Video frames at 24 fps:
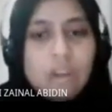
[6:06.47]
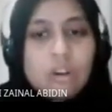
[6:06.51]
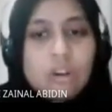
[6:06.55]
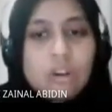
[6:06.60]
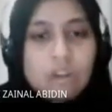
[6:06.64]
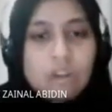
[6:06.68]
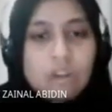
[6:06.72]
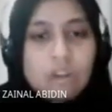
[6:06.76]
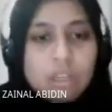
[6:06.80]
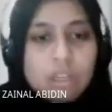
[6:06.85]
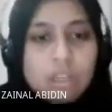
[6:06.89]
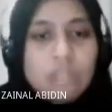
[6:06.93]

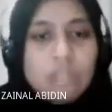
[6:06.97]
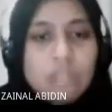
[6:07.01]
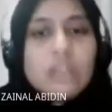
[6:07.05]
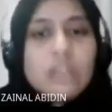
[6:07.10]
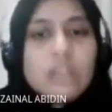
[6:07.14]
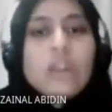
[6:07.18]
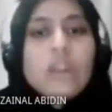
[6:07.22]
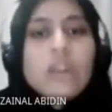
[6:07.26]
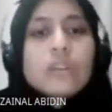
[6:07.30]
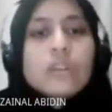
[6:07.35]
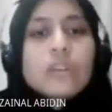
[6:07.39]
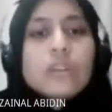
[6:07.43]
Okay,
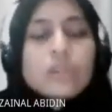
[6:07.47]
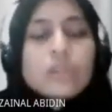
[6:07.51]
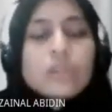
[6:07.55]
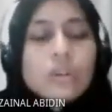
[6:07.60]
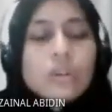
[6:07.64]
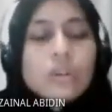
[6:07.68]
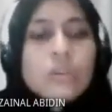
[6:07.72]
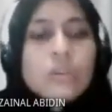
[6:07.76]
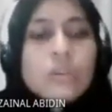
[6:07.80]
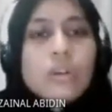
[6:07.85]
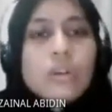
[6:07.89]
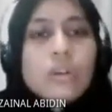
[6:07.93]

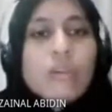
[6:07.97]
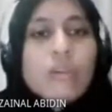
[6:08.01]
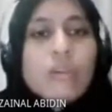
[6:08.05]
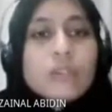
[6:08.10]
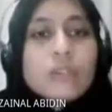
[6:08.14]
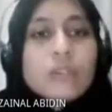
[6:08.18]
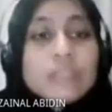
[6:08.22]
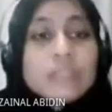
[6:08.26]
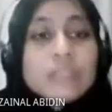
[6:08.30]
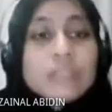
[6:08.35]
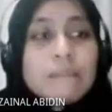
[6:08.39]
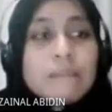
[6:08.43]
so for
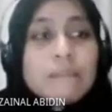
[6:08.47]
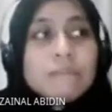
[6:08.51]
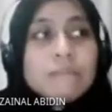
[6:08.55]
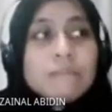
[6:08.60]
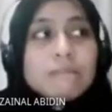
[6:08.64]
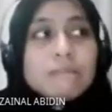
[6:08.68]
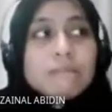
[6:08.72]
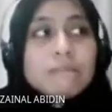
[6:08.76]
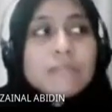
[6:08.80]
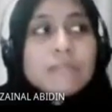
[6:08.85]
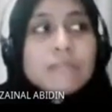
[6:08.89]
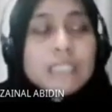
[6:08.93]
some
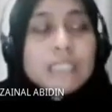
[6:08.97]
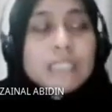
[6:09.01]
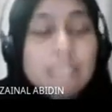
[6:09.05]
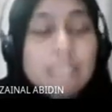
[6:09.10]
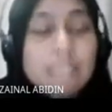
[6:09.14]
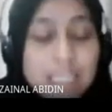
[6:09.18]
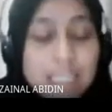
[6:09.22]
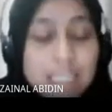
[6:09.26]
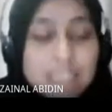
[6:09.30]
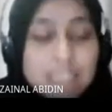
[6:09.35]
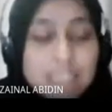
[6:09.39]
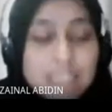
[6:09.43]

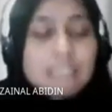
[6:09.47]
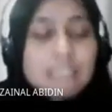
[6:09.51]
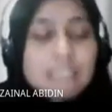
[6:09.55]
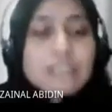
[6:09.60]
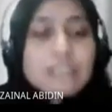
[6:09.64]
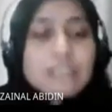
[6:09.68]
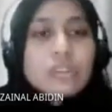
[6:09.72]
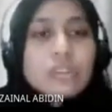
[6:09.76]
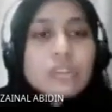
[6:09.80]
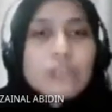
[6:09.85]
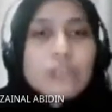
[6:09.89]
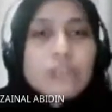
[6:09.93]
case, it's
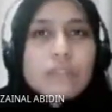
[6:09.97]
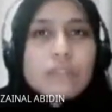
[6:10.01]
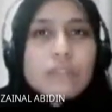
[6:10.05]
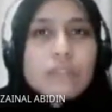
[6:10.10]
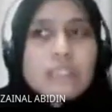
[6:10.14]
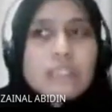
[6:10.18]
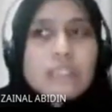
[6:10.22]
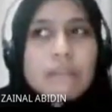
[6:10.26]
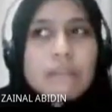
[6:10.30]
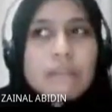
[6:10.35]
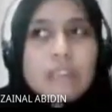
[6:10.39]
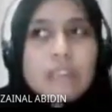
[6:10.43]
not for
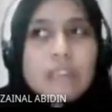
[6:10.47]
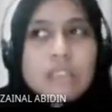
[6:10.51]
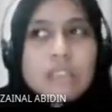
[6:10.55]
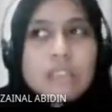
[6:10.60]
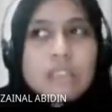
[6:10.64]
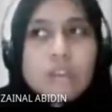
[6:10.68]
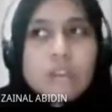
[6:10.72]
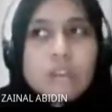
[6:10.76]
some case.